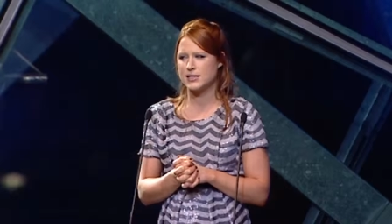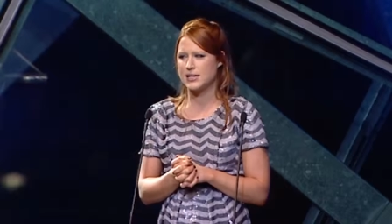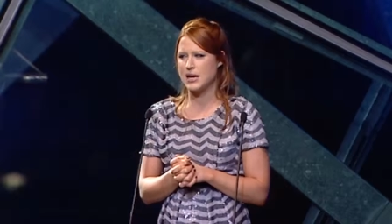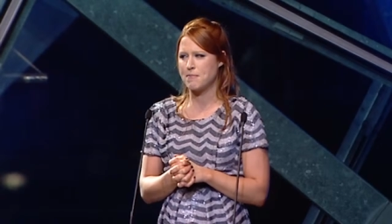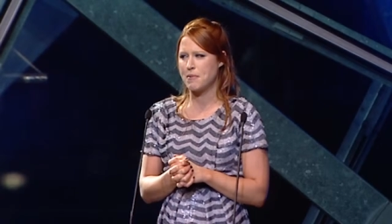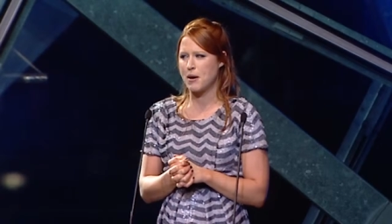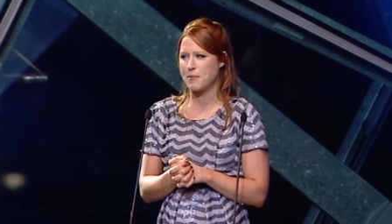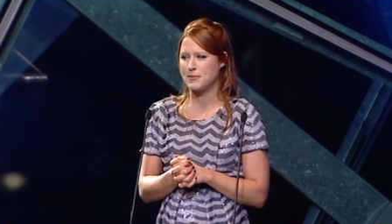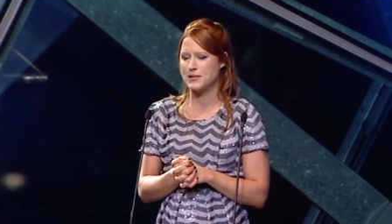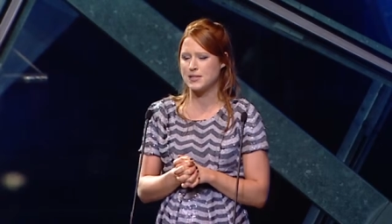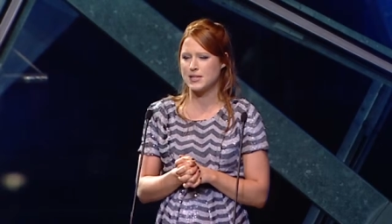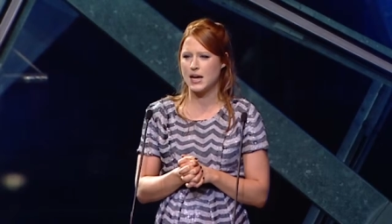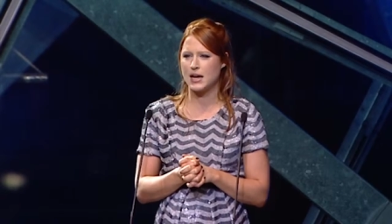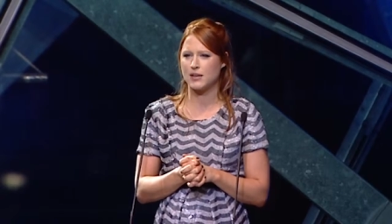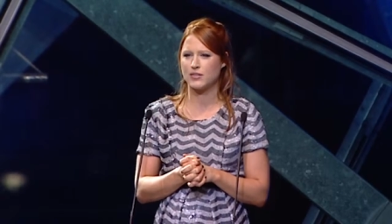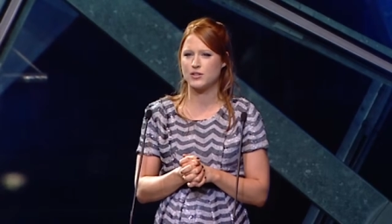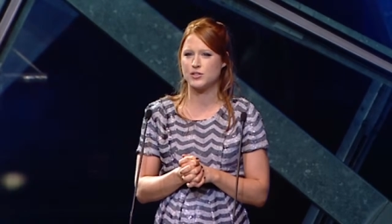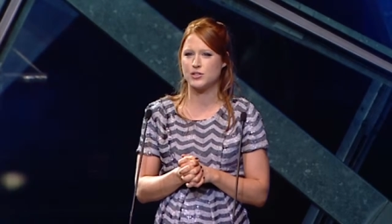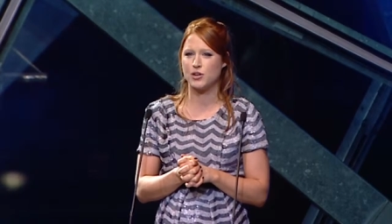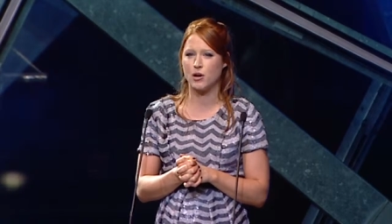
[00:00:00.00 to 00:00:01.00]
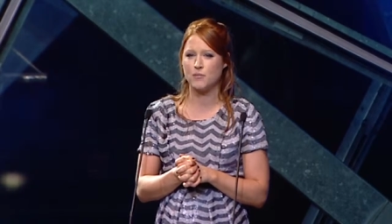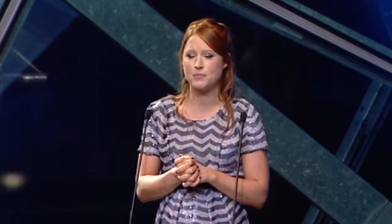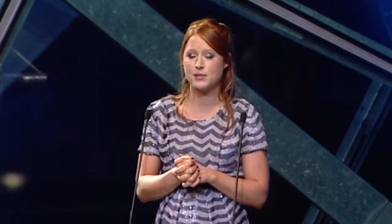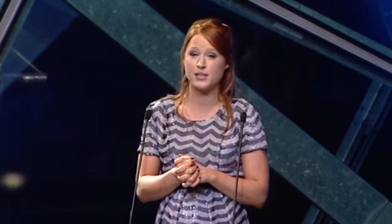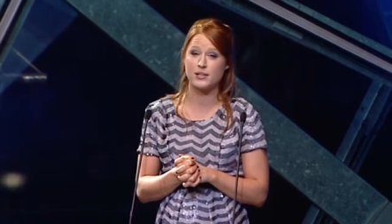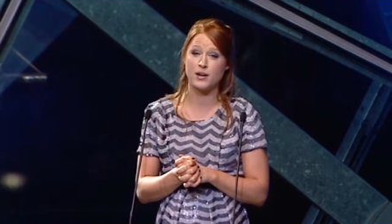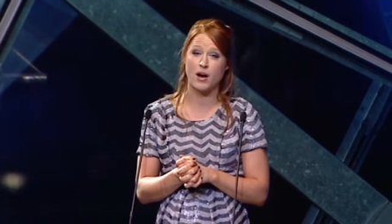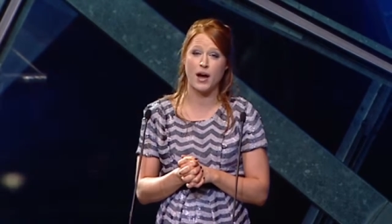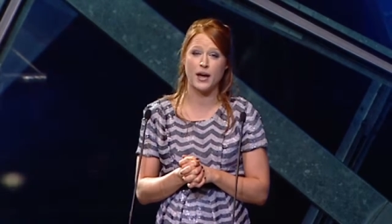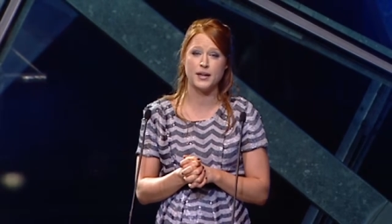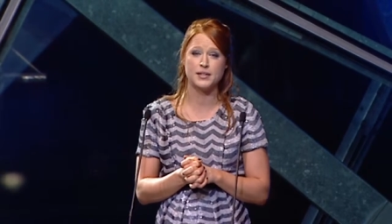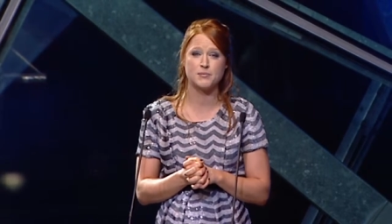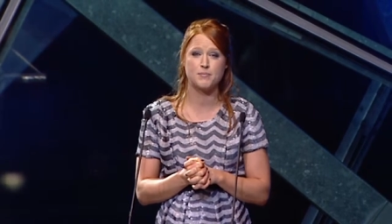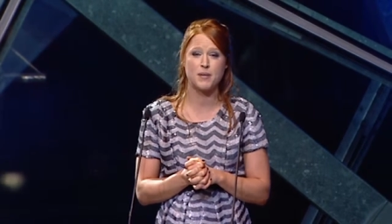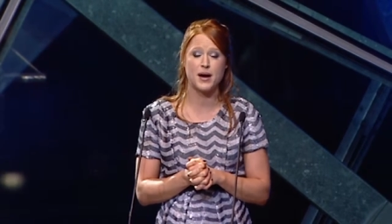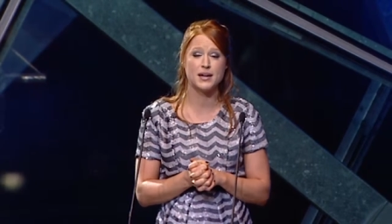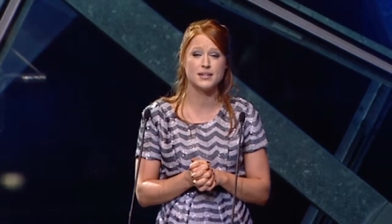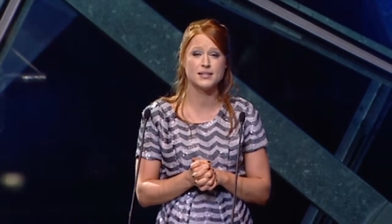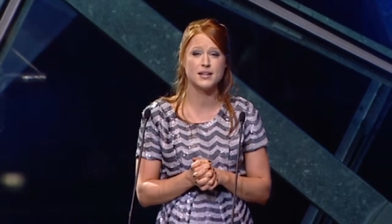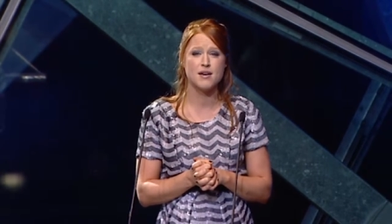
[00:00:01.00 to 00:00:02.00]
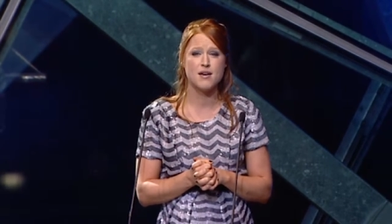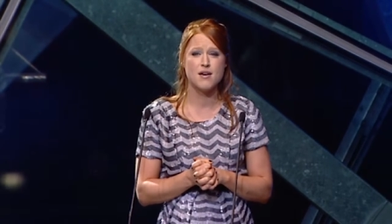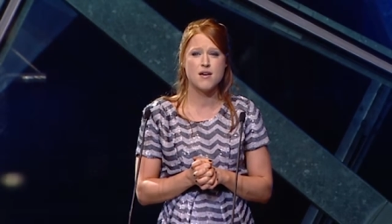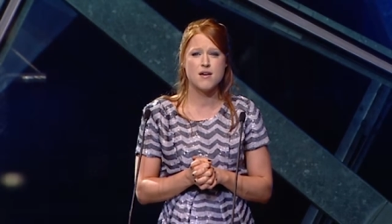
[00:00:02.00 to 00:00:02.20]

step up and take the job tonight, but